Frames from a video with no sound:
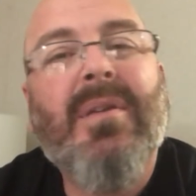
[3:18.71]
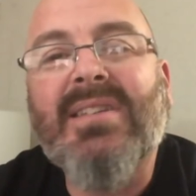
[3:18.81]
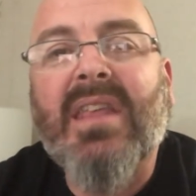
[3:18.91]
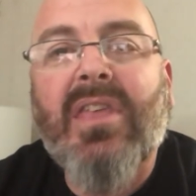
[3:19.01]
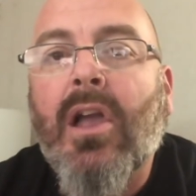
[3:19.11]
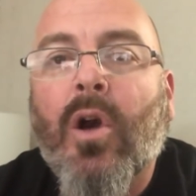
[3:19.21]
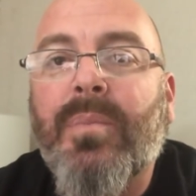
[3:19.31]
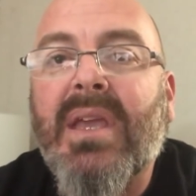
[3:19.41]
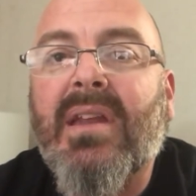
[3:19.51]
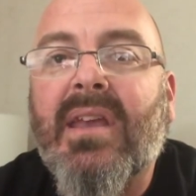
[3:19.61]
Because I think
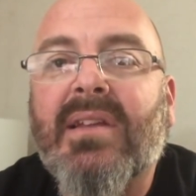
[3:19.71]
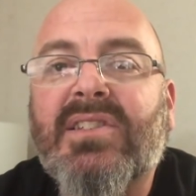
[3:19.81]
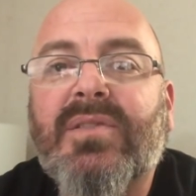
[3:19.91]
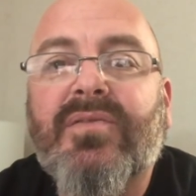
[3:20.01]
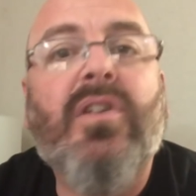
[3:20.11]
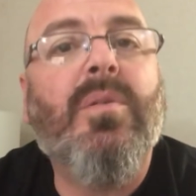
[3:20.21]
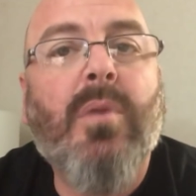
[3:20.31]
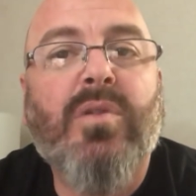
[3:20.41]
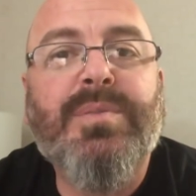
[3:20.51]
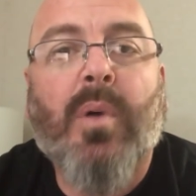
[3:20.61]
obedience, for the
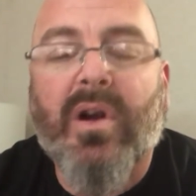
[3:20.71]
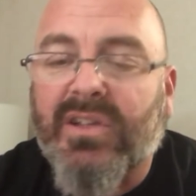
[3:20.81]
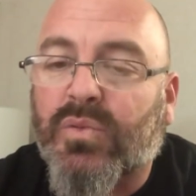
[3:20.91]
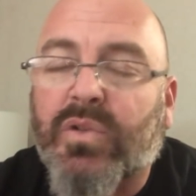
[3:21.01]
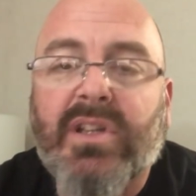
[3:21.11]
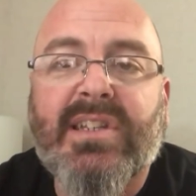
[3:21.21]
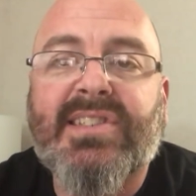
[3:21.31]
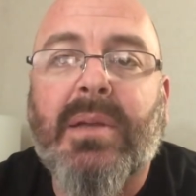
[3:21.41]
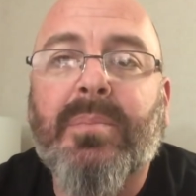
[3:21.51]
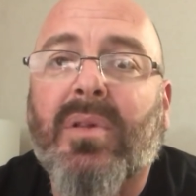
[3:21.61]
most part, is really
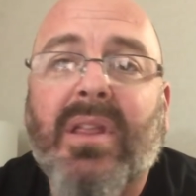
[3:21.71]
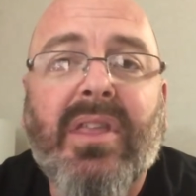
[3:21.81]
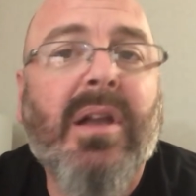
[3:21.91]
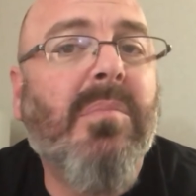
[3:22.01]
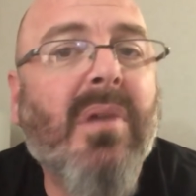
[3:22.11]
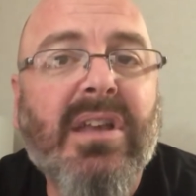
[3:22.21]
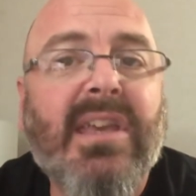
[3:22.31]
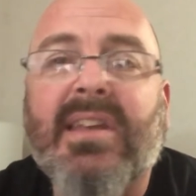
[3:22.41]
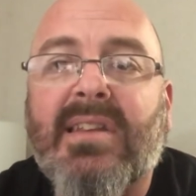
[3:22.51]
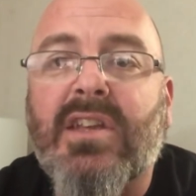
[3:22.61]
simple. I think a
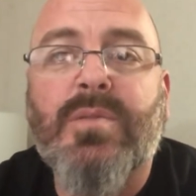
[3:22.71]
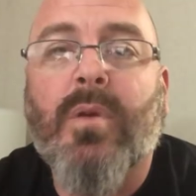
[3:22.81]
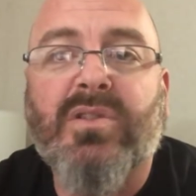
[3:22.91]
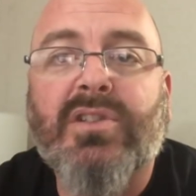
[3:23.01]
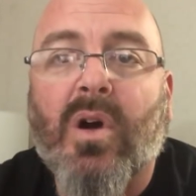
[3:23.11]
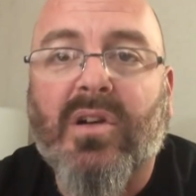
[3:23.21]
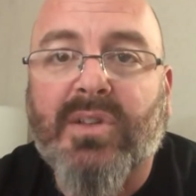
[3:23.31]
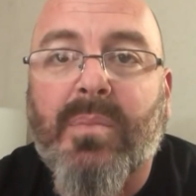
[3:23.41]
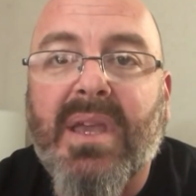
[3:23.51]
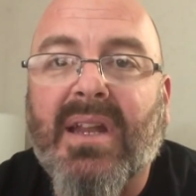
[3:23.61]
monkey could teach most dogs
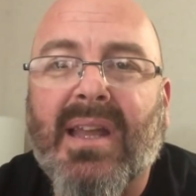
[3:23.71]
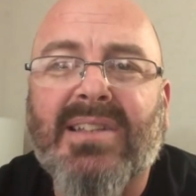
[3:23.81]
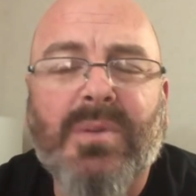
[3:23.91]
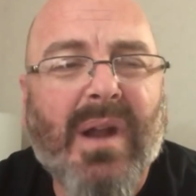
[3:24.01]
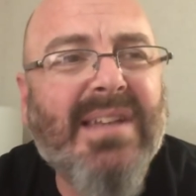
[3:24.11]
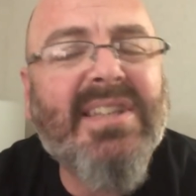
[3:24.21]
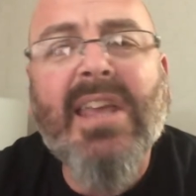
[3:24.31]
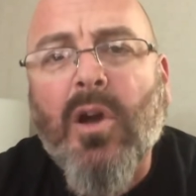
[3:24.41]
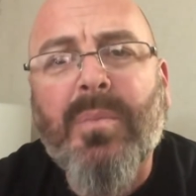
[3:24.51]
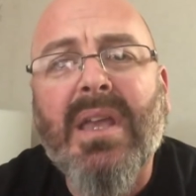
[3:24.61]
obedience. So when I
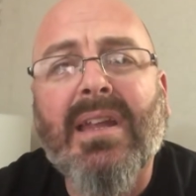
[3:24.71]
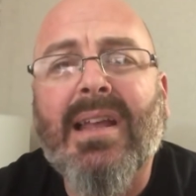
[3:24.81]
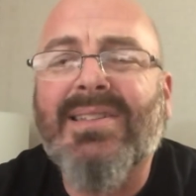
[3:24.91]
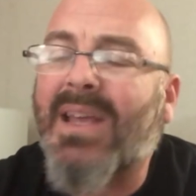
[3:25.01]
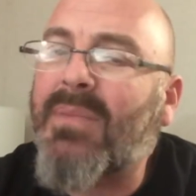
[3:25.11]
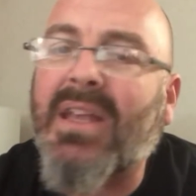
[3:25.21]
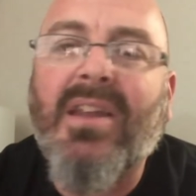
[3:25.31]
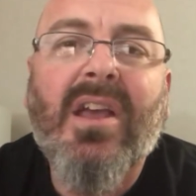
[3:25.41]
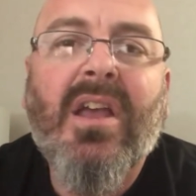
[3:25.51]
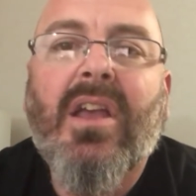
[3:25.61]
say obedience, I
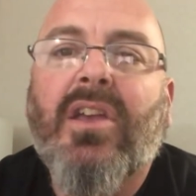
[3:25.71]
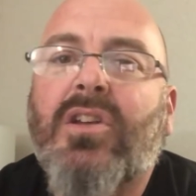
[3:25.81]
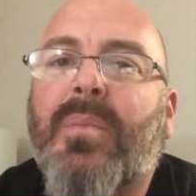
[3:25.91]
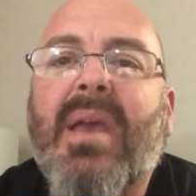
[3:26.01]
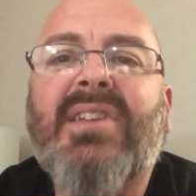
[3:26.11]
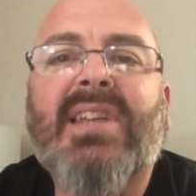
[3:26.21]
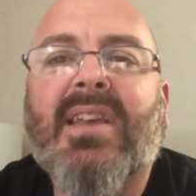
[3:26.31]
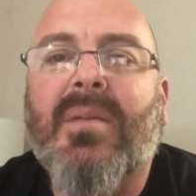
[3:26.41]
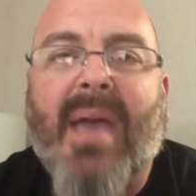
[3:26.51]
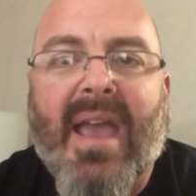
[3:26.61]
mean your
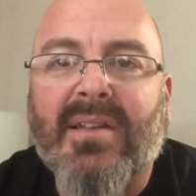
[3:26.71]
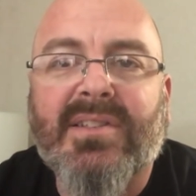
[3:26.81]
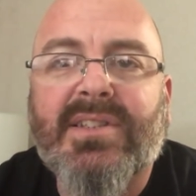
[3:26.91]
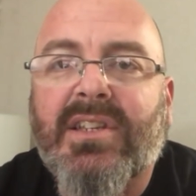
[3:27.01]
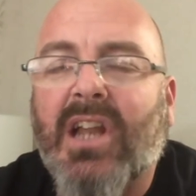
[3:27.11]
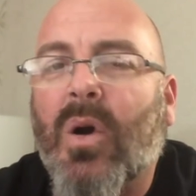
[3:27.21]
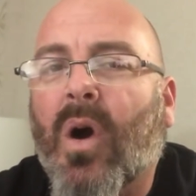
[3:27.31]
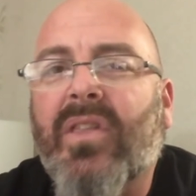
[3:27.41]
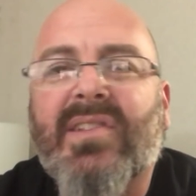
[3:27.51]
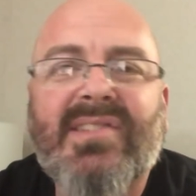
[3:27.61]
basic commands, you know,
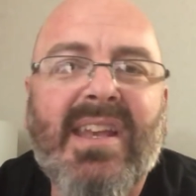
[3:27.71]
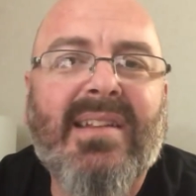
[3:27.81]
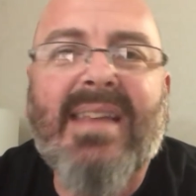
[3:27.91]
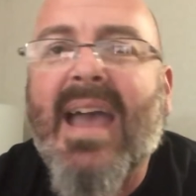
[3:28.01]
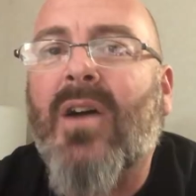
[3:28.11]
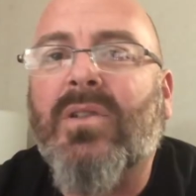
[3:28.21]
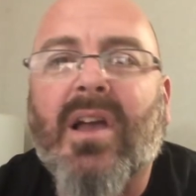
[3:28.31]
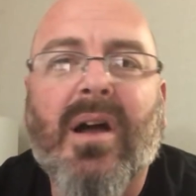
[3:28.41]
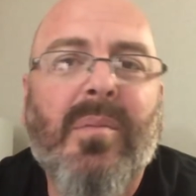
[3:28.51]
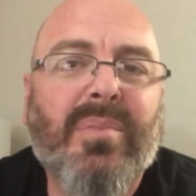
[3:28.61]
all the sit, down,
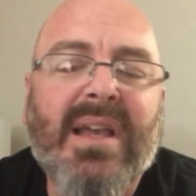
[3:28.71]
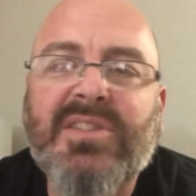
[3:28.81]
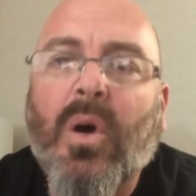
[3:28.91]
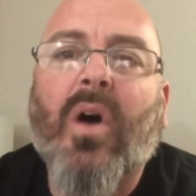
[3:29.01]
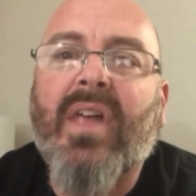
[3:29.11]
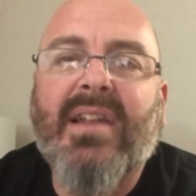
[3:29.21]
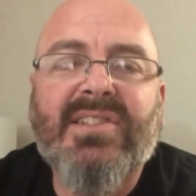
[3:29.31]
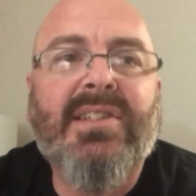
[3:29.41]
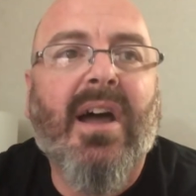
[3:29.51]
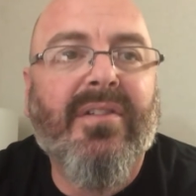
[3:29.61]
come, place, all that
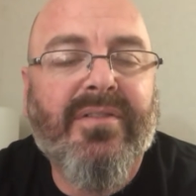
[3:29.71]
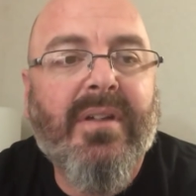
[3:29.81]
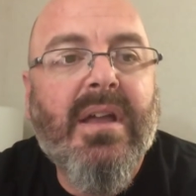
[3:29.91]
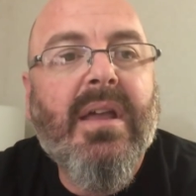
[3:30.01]
stuff.